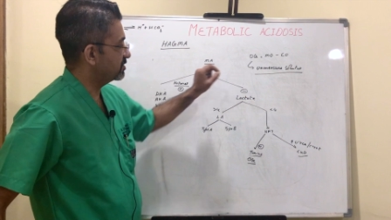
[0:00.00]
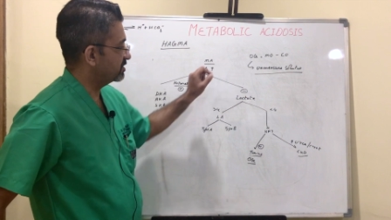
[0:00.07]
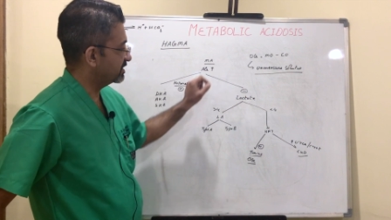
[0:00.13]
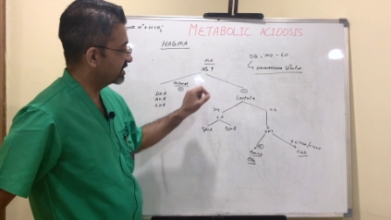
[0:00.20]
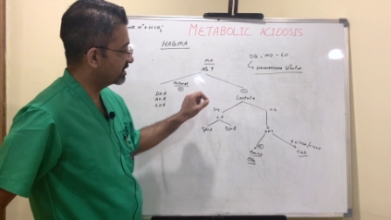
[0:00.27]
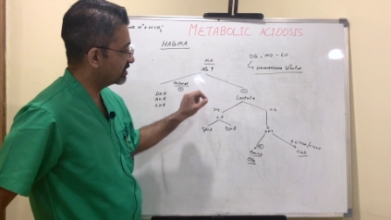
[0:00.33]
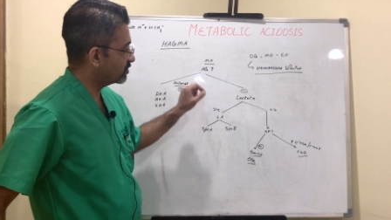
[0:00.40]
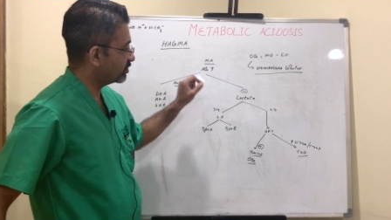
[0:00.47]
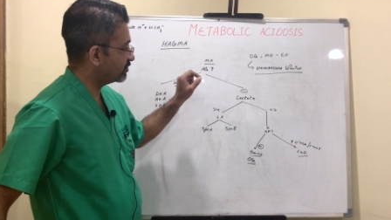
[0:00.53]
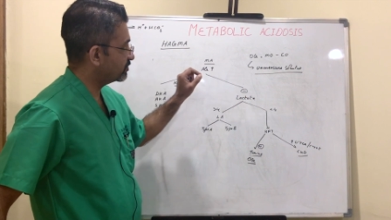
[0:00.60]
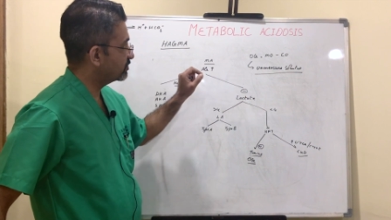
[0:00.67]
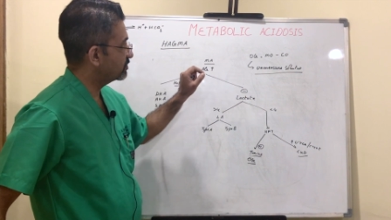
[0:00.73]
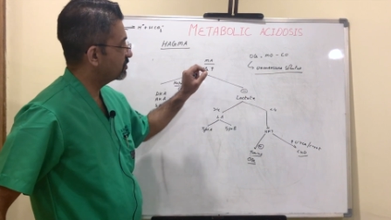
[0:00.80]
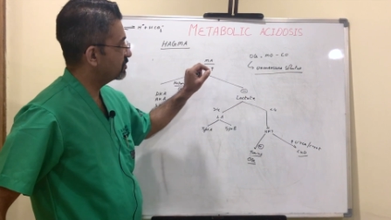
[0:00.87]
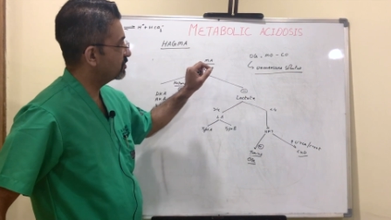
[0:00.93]
degree
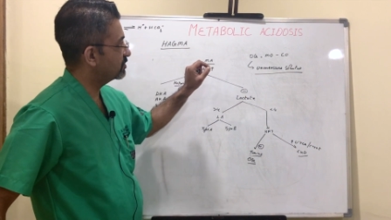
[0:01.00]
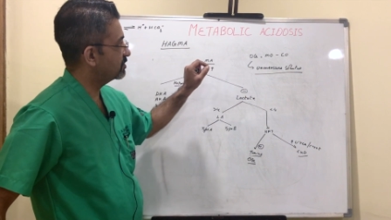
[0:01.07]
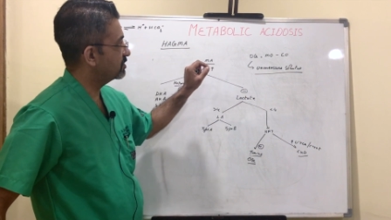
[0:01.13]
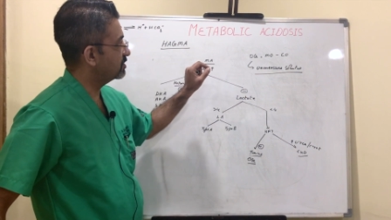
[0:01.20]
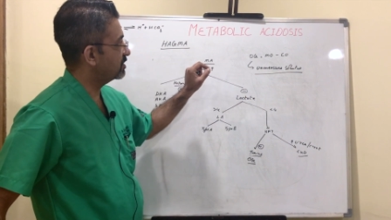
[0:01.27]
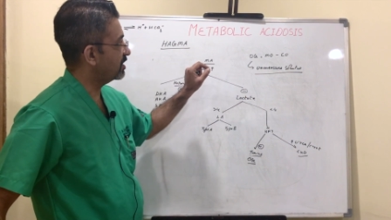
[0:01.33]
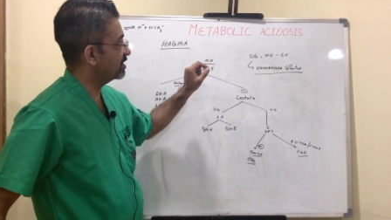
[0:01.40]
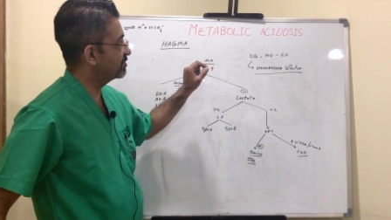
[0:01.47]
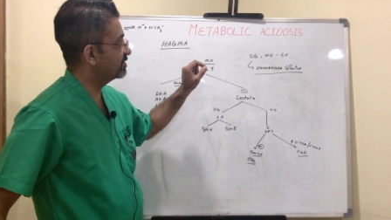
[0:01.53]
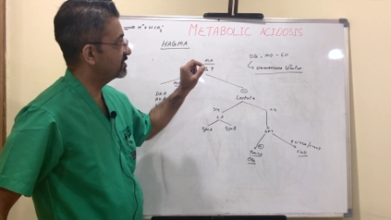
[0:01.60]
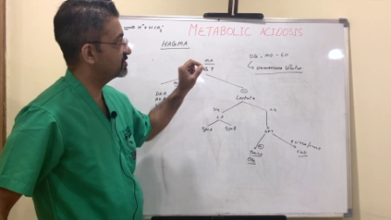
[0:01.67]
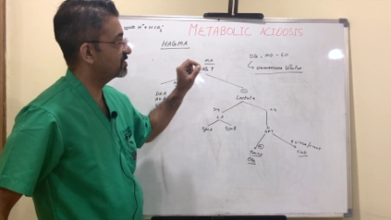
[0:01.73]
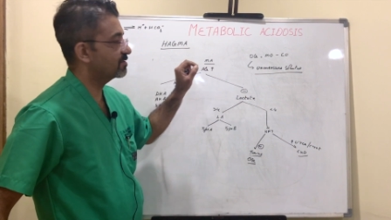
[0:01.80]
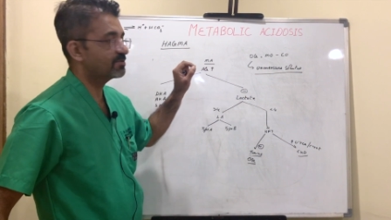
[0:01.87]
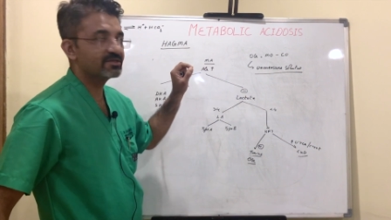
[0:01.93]
of
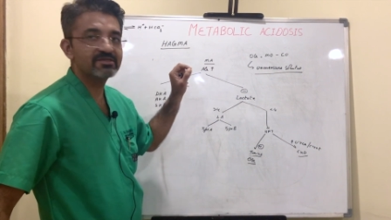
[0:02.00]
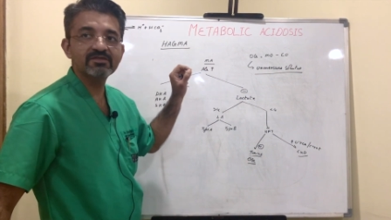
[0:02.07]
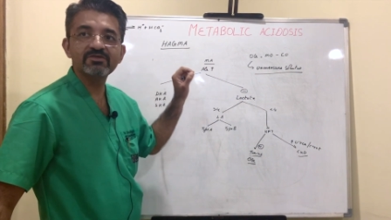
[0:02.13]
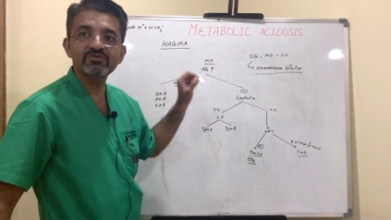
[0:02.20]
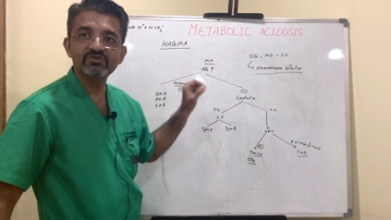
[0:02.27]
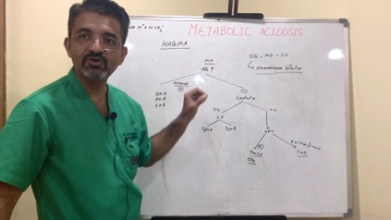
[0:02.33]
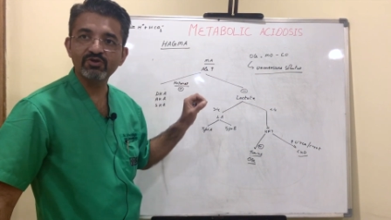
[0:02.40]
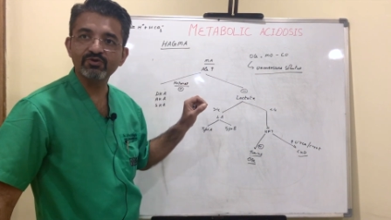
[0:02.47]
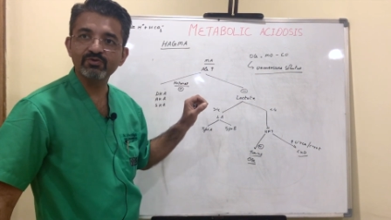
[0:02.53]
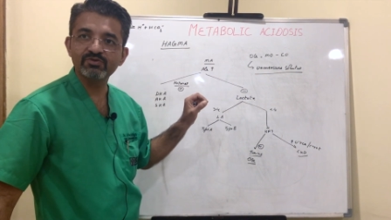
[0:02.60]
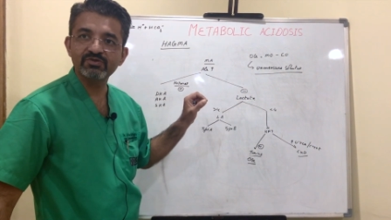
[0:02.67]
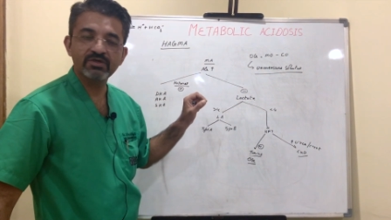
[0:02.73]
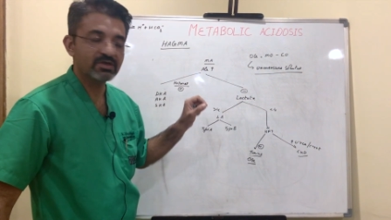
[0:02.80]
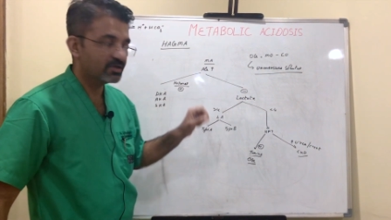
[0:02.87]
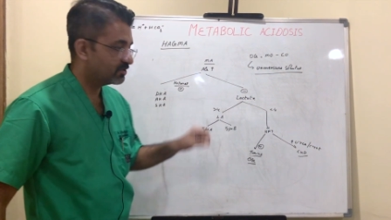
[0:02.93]
unmeasurable solutes.
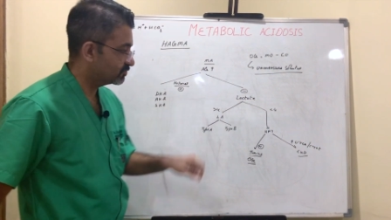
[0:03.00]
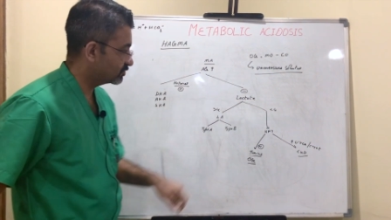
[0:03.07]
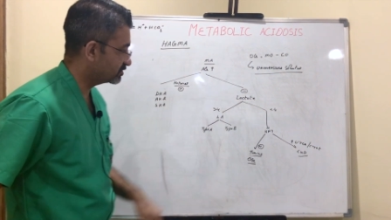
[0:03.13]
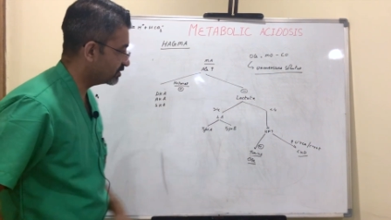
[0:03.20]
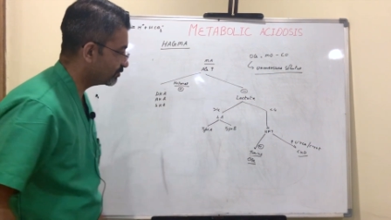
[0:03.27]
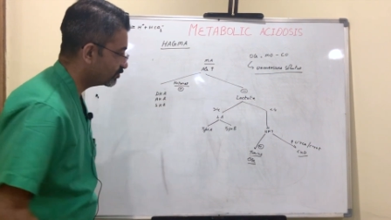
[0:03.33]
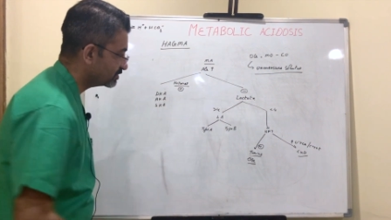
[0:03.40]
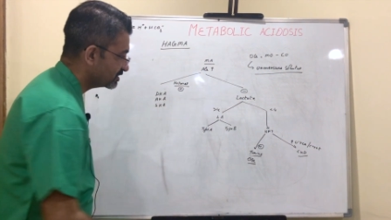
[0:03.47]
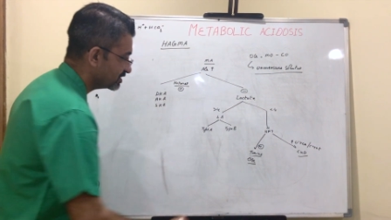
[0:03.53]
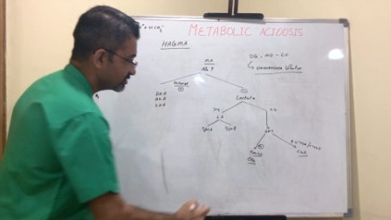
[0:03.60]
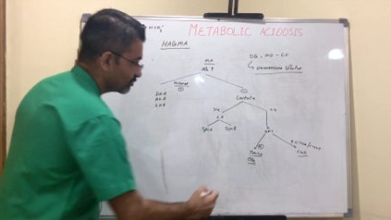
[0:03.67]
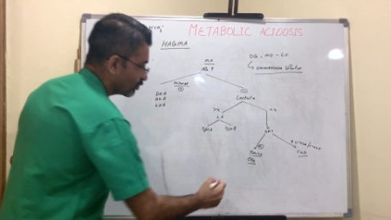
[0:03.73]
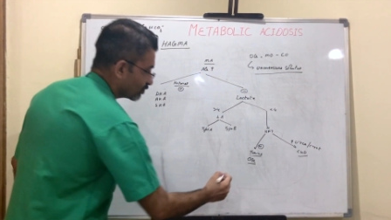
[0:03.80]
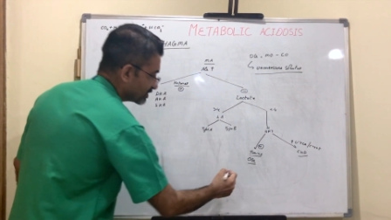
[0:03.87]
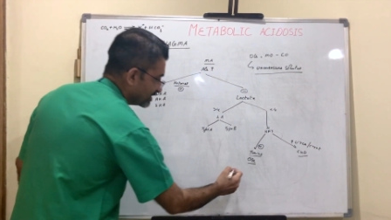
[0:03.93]
So suppose it is
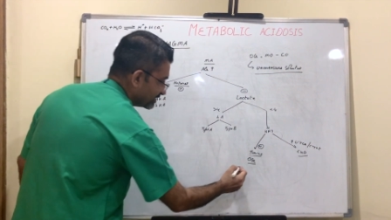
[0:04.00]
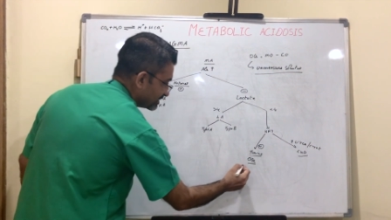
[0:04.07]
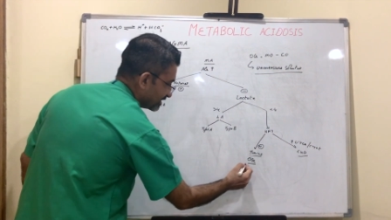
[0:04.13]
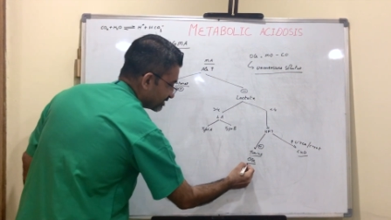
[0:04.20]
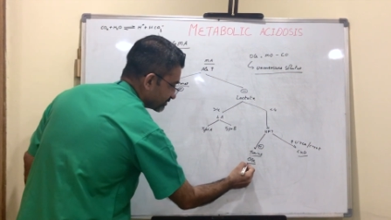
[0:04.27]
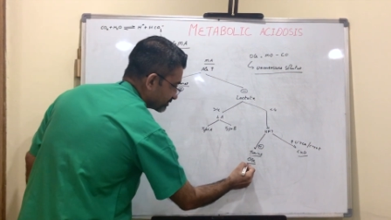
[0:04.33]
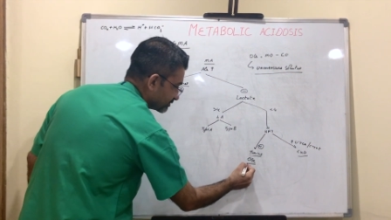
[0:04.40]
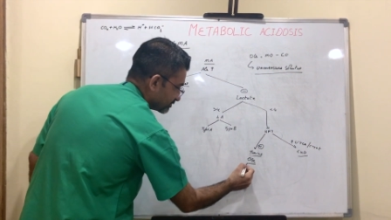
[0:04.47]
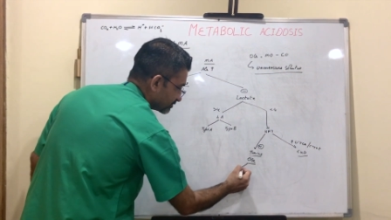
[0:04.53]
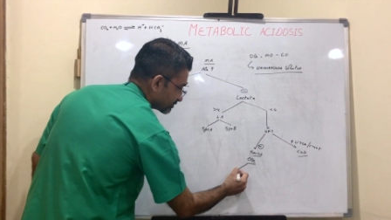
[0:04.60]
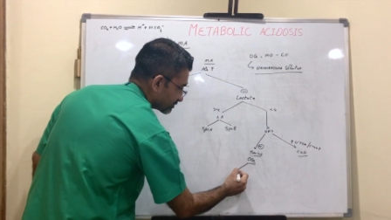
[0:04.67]
more than 10,